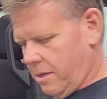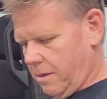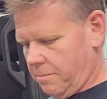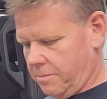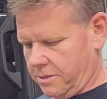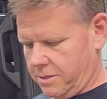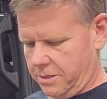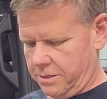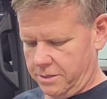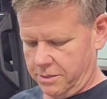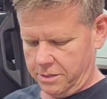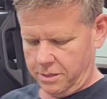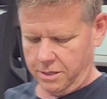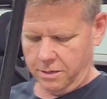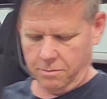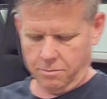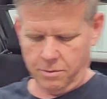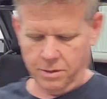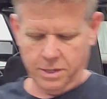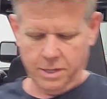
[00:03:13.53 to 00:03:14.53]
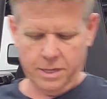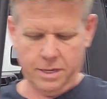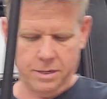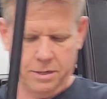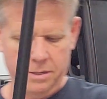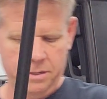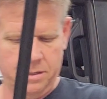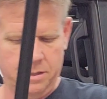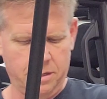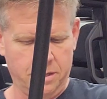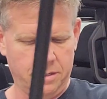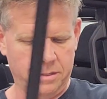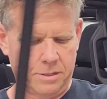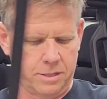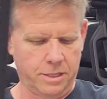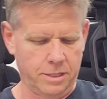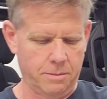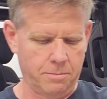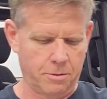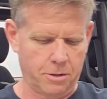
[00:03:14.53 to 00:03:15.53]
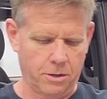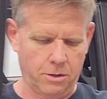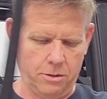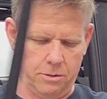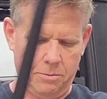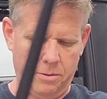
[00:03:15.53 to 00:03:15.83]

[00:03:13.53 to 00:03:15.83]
I'm just going to start at one end and slide the bar all the